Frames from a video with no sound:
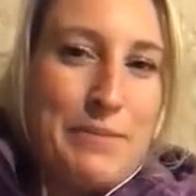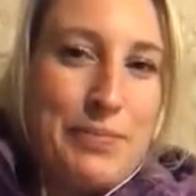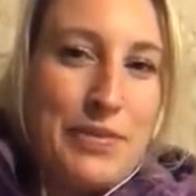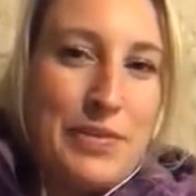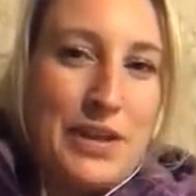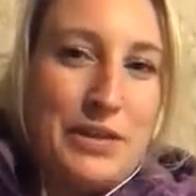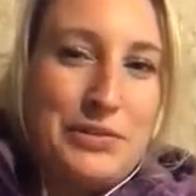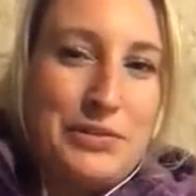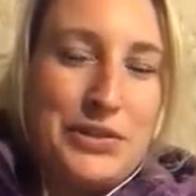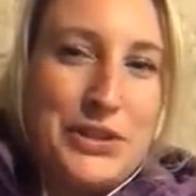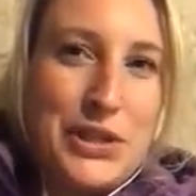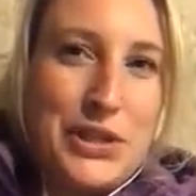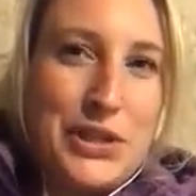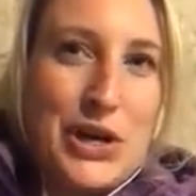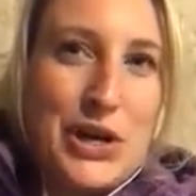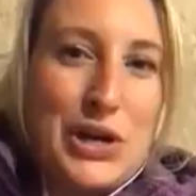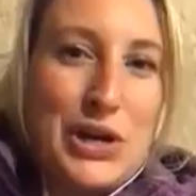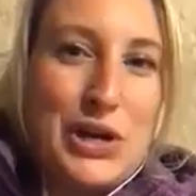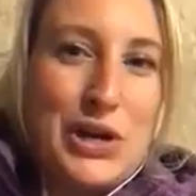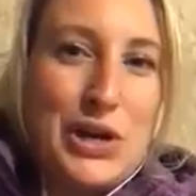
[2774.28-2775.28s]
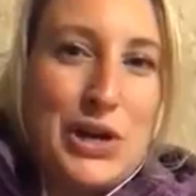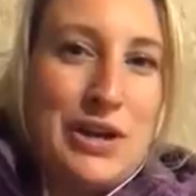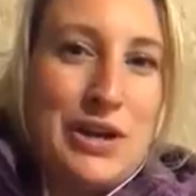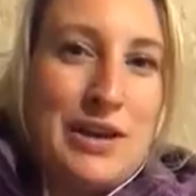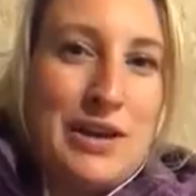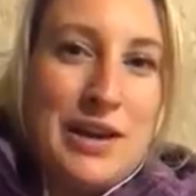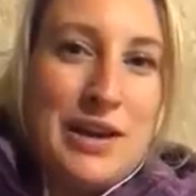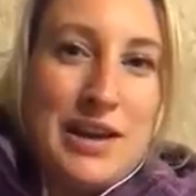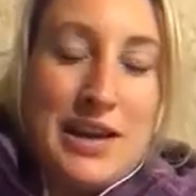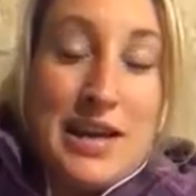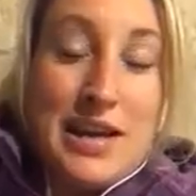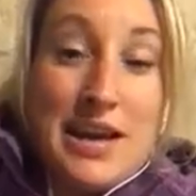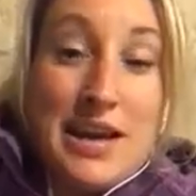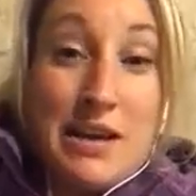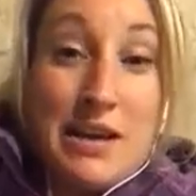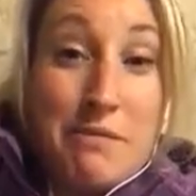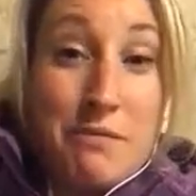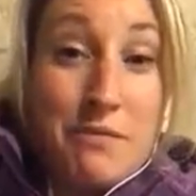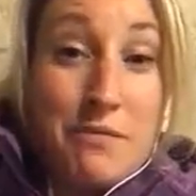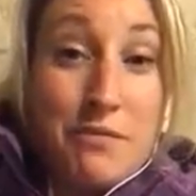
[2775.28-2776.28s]
So
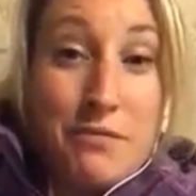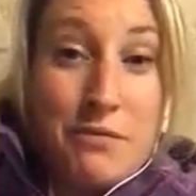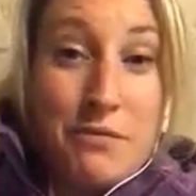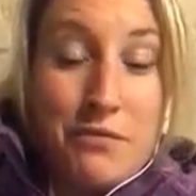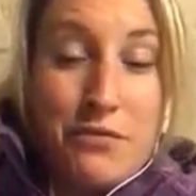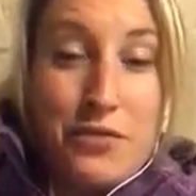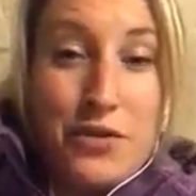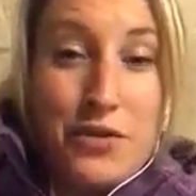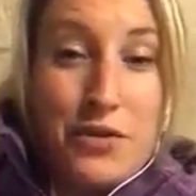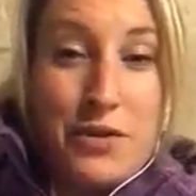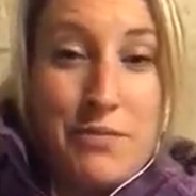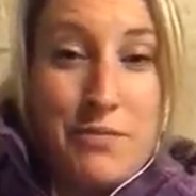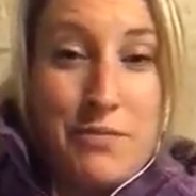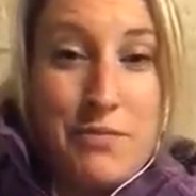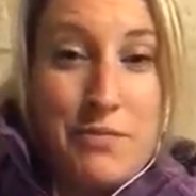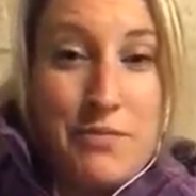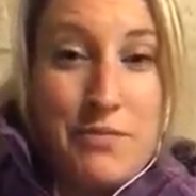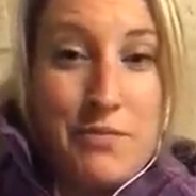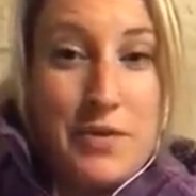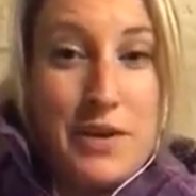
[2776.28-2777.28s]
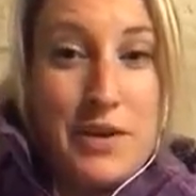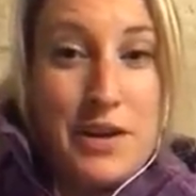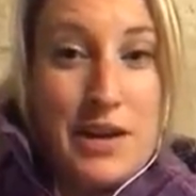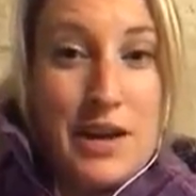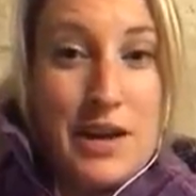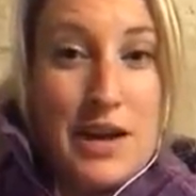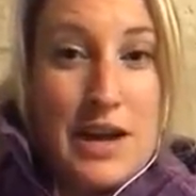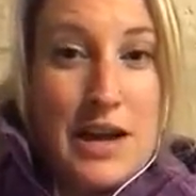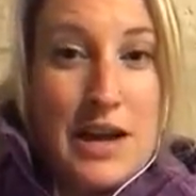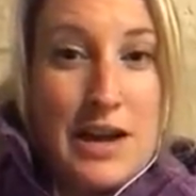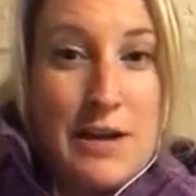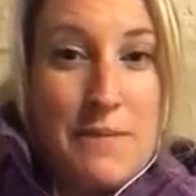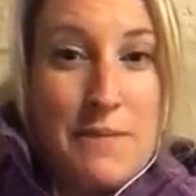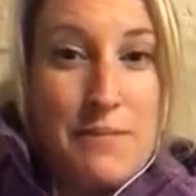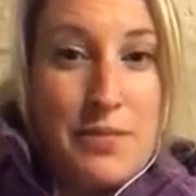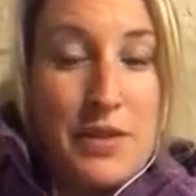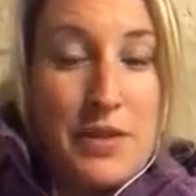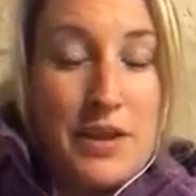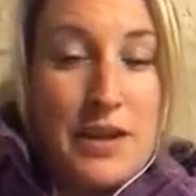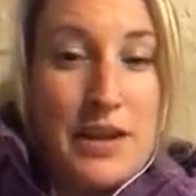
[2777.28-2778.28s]
yeah, from
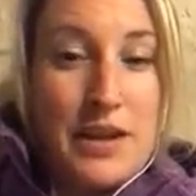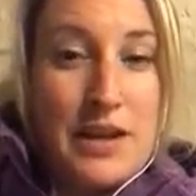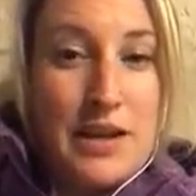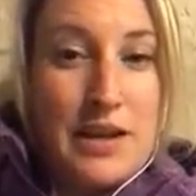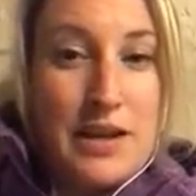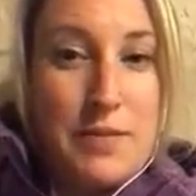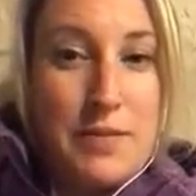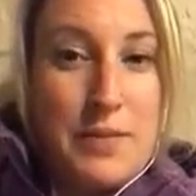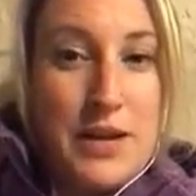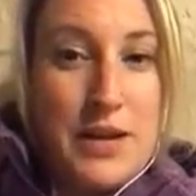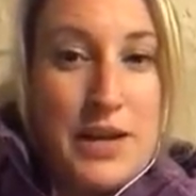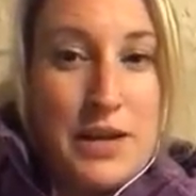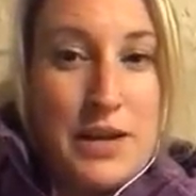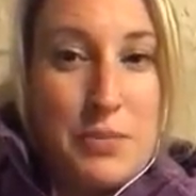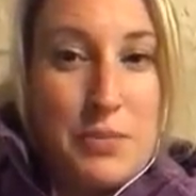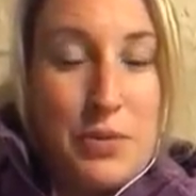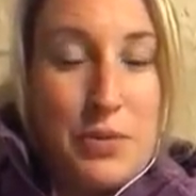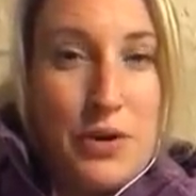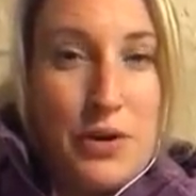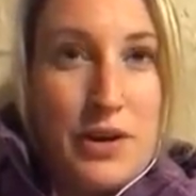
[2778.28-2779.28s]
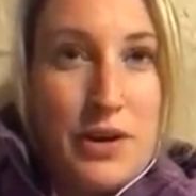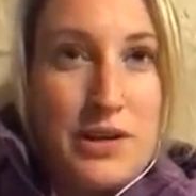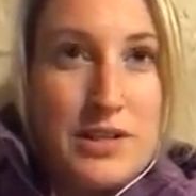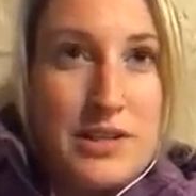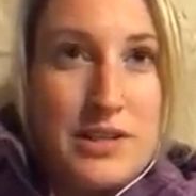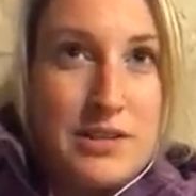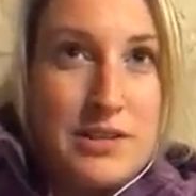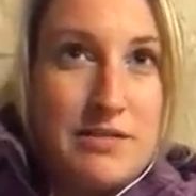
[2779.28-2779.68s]
an immediate point,